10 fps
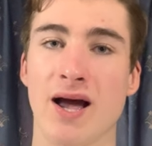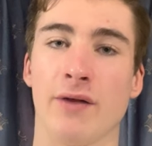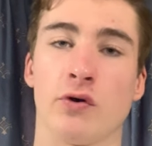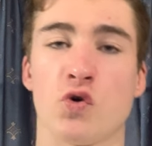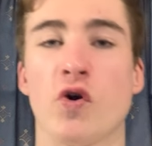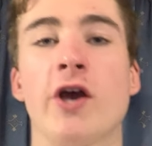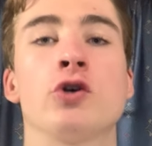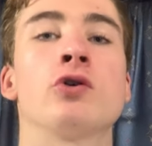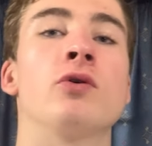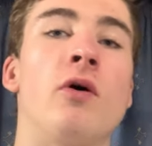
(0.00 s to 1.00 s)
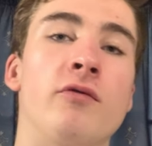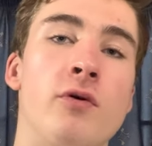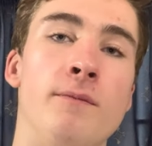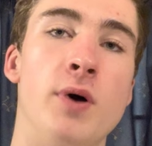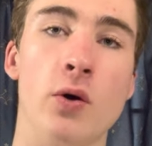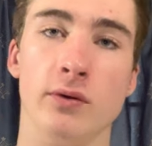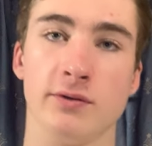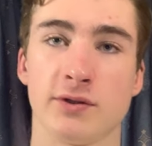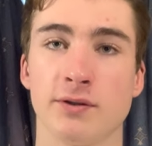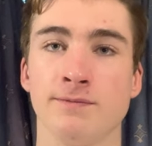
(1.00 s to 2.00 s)
and the creation of
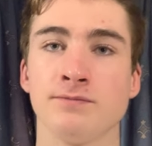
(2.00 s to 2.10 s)
components